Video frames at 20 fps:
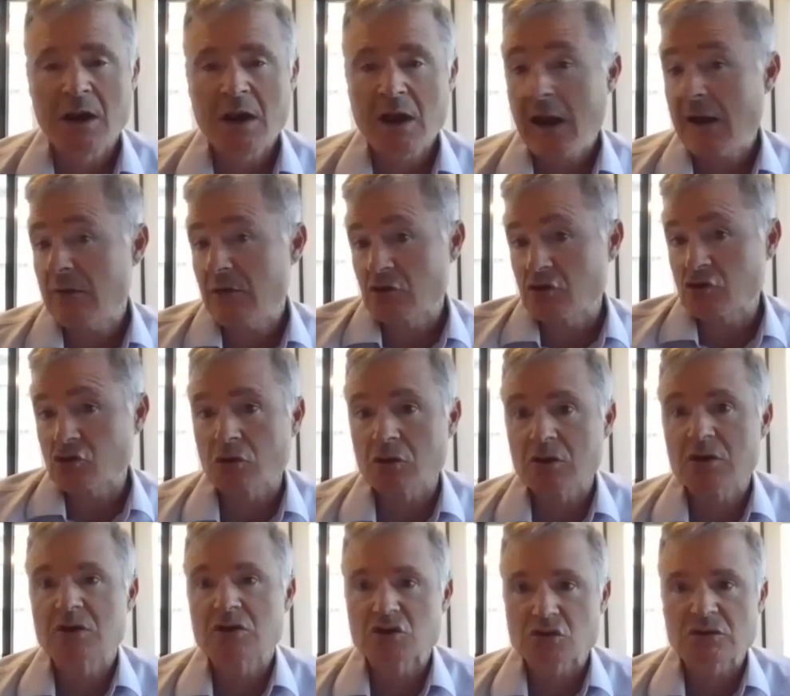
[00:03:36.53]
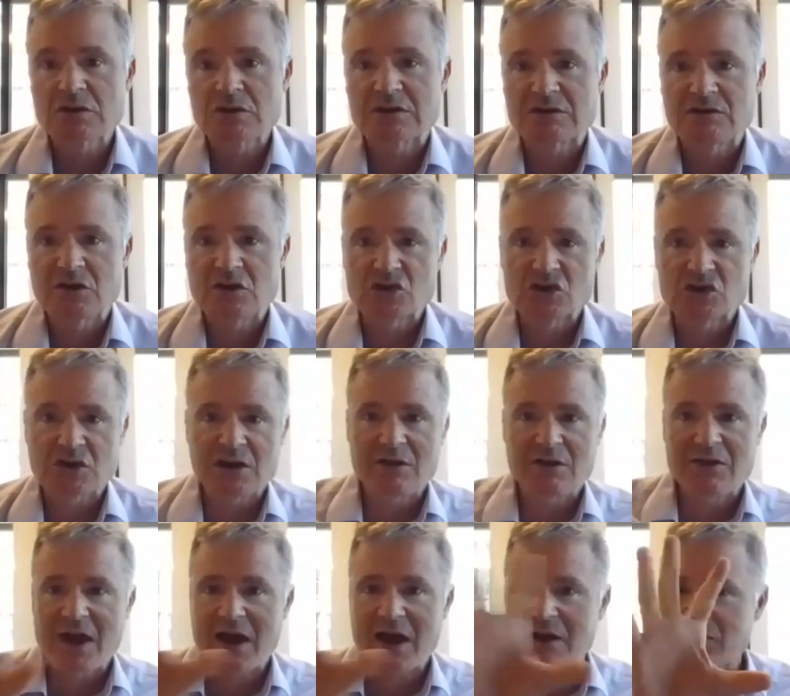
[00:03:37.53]
And the trillion trees vision,
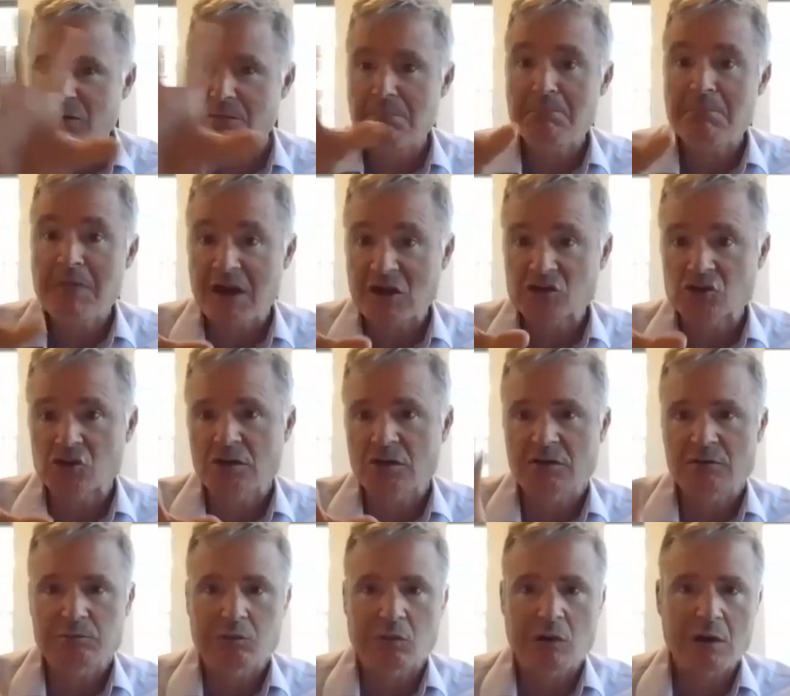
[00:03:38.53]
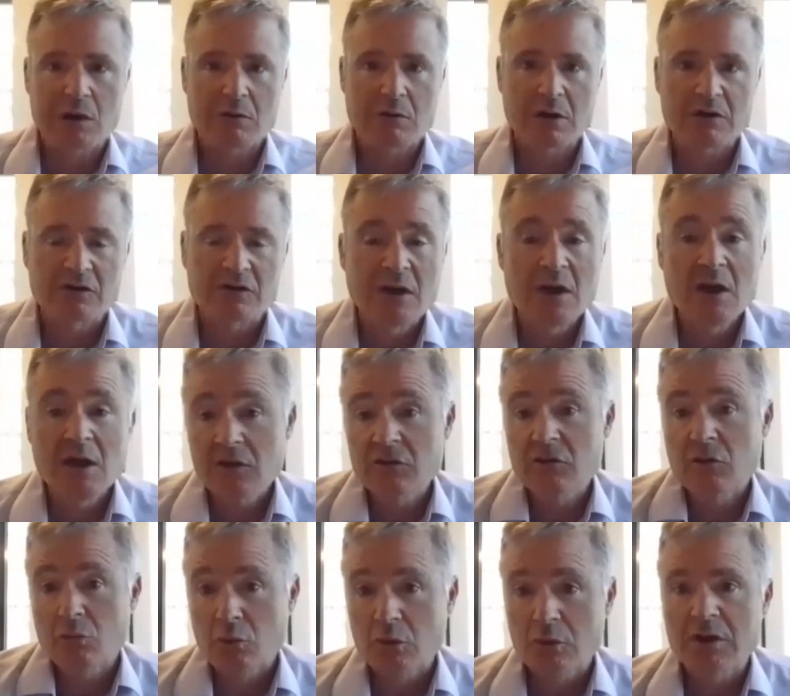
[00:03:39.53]
and that is a metric of progress, is
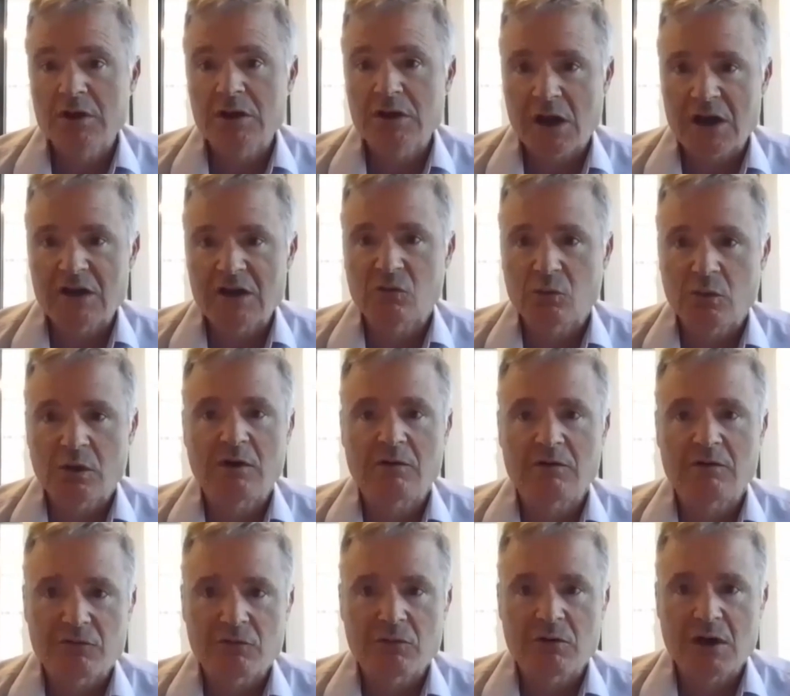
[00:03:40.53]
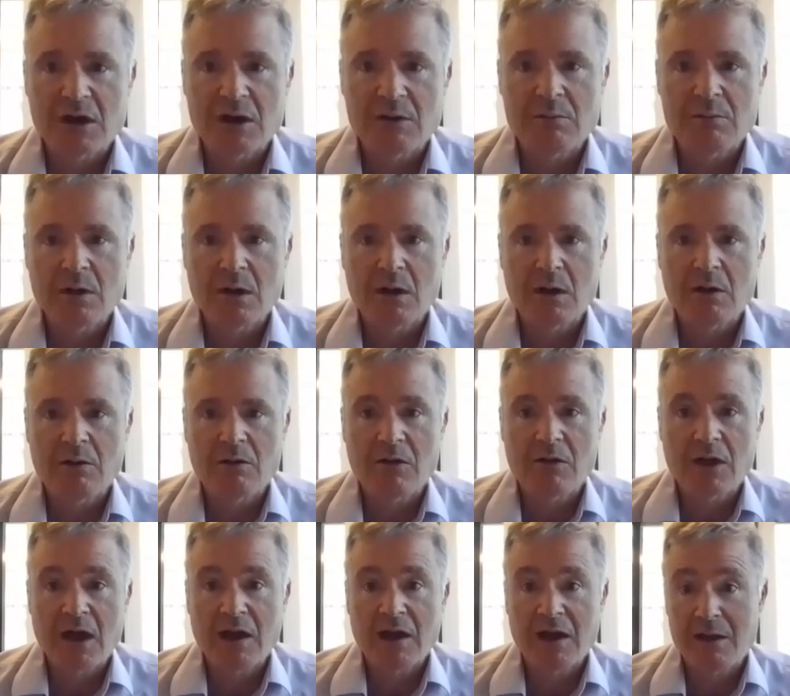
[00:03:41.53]
a really nice way to frame
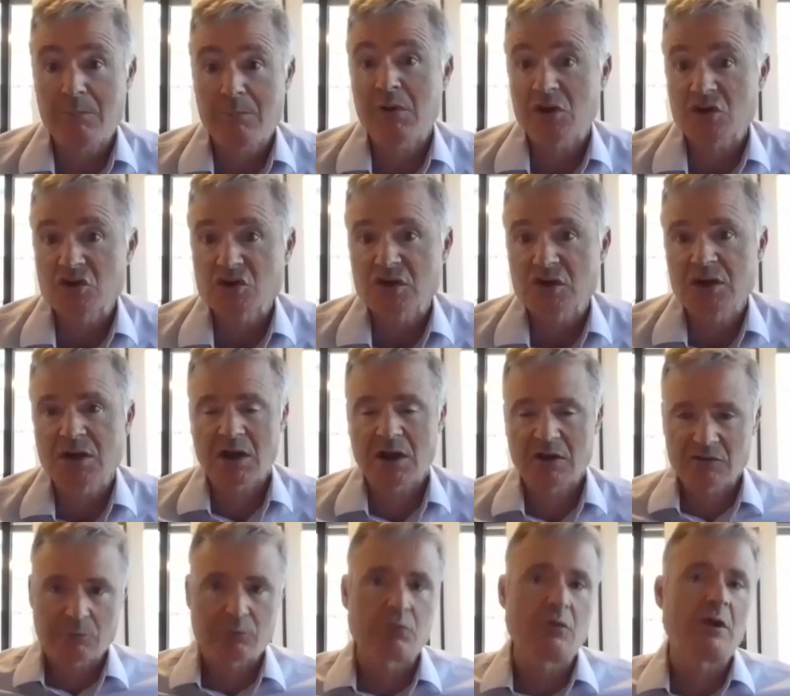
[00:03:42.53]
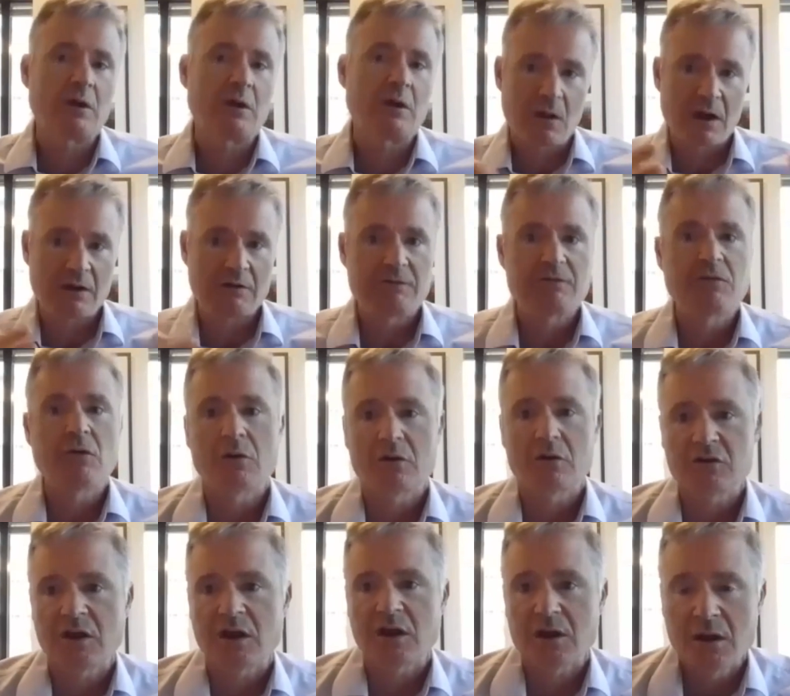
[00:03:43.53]
that ambition and to bring a lot of
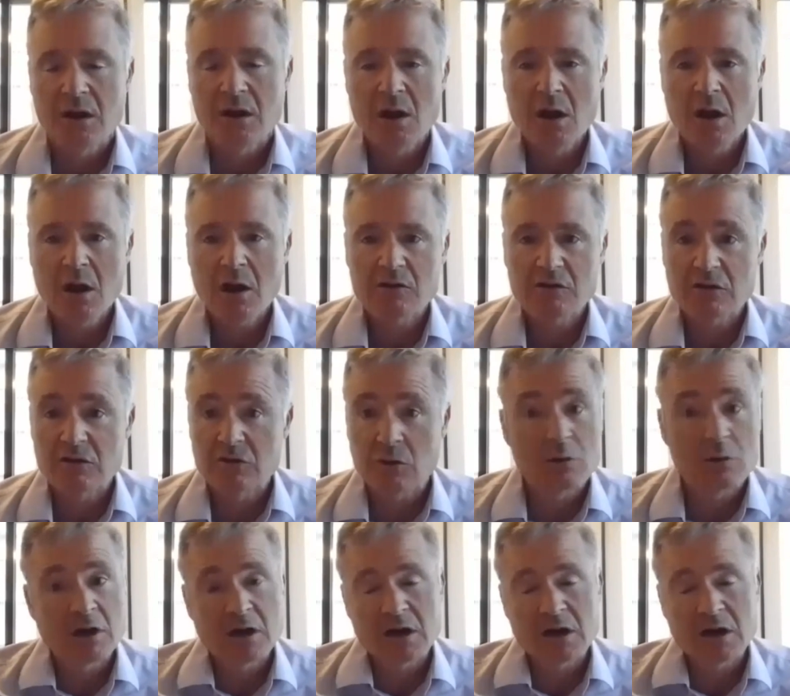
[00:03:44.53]
folks in to do it.